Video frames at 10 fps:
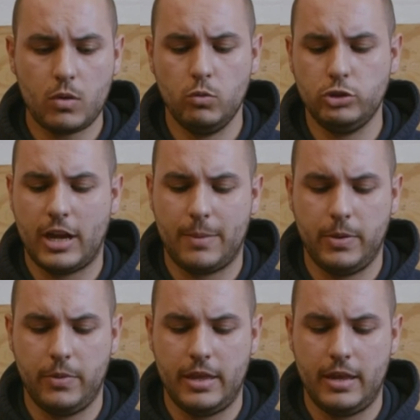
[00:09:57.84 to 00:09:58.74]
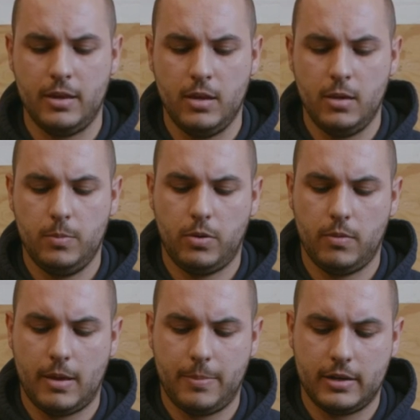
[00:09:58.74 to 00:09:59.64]
Once you're happy with it,
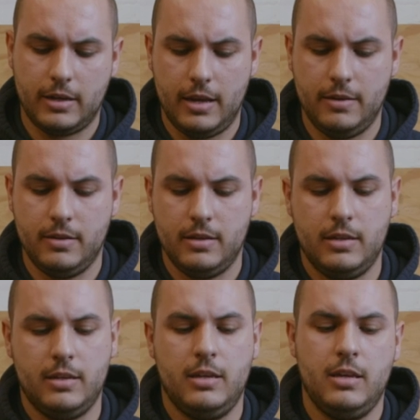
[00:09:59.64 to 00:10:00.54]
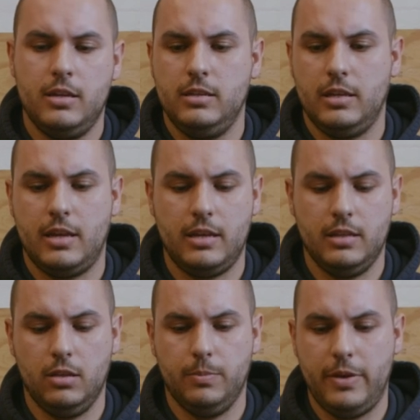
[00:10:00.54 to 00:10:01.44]
pop that back in. You get
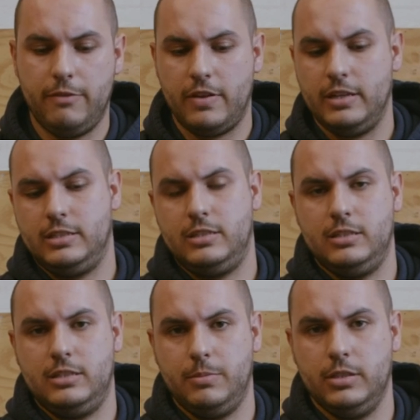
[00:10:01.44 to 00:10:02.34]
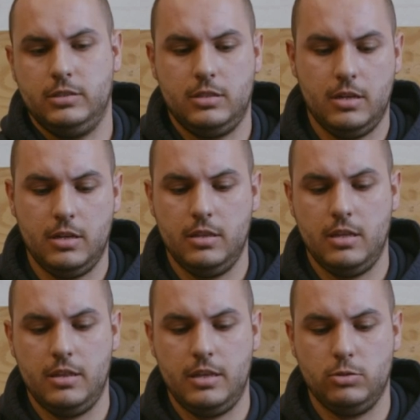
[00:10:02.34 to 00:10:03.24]
your little bit, very similar
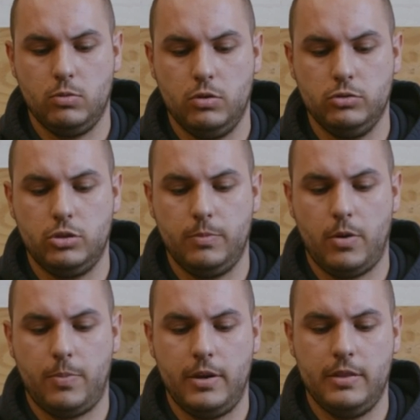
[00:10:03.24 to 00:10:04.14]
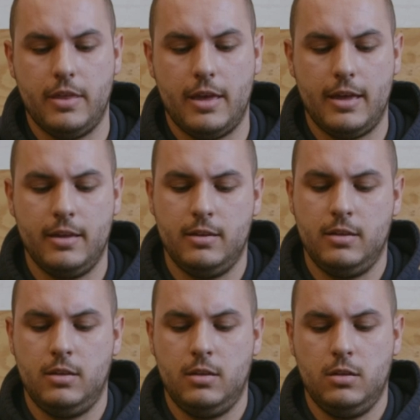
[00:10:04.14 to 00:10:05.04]
to these ones. Pop it there,
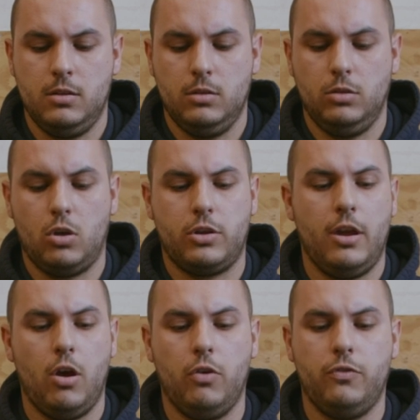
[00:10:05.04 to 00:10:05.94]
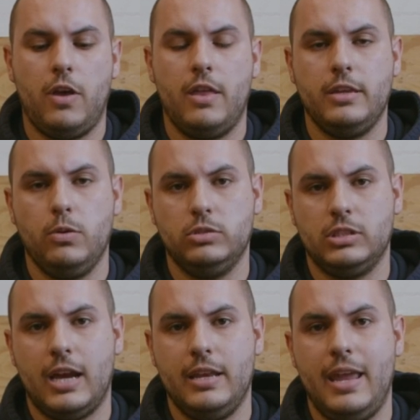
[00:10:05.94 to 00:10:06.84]
lock it off, and then you would
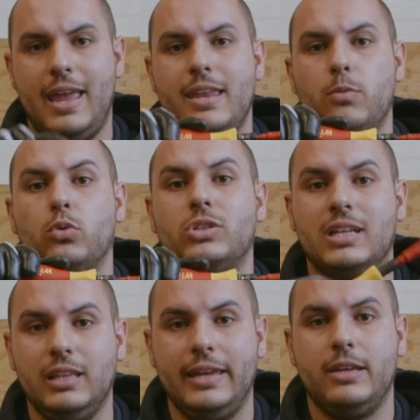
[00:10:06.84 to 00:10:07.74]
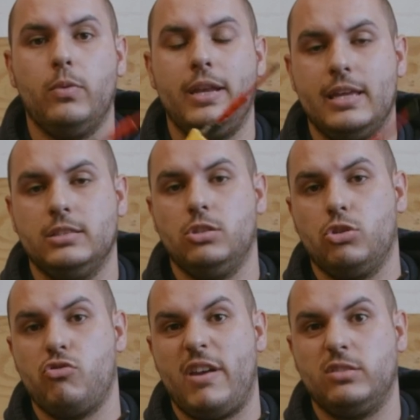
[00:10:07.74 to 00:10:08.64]
tighten it and it would click when it gets to the
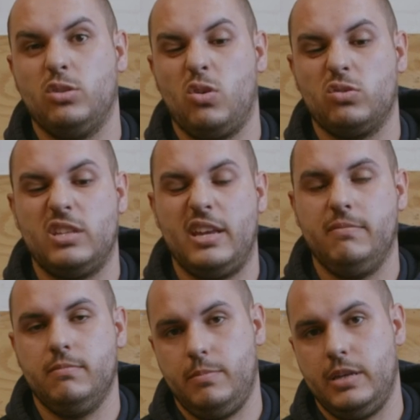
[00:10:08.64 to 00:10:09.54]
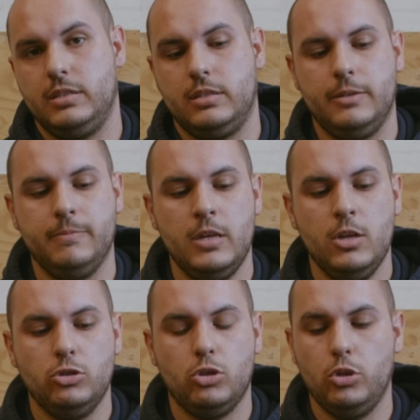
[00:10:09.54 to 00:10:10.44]
correct torque setting, basically.
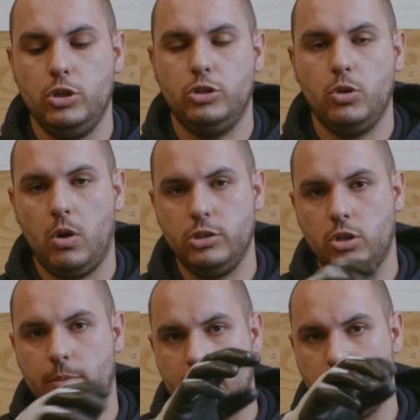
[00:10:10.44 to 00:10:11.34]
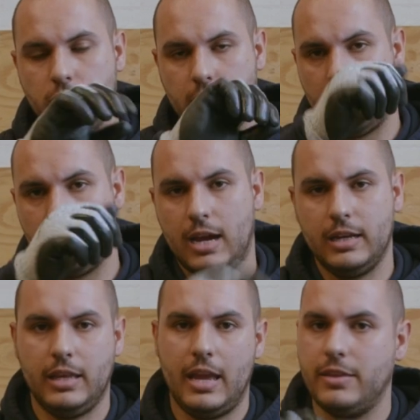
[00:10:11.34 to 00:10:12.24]
So you do all your terminations in there
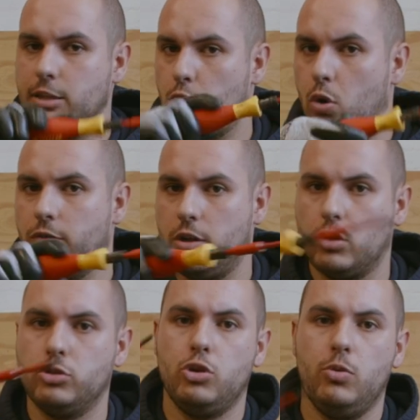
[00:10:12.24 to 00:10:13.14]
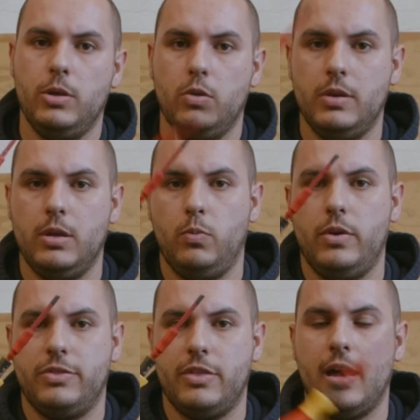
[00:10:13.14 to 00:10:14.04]
lightly, and then you go over your consumer unit
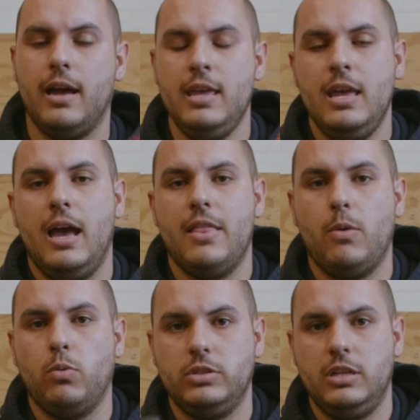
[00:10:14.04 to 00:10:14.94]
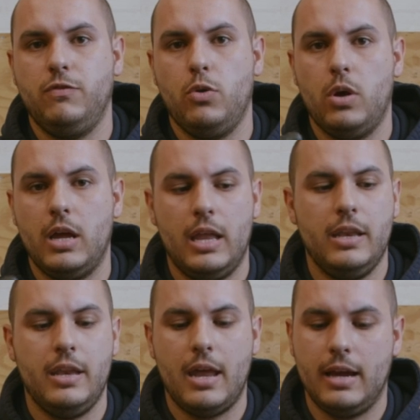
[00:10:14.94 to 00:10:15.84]
with that, and that would give you a
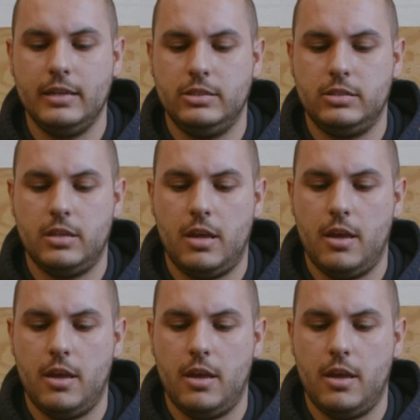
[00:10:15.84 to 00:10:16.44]
nice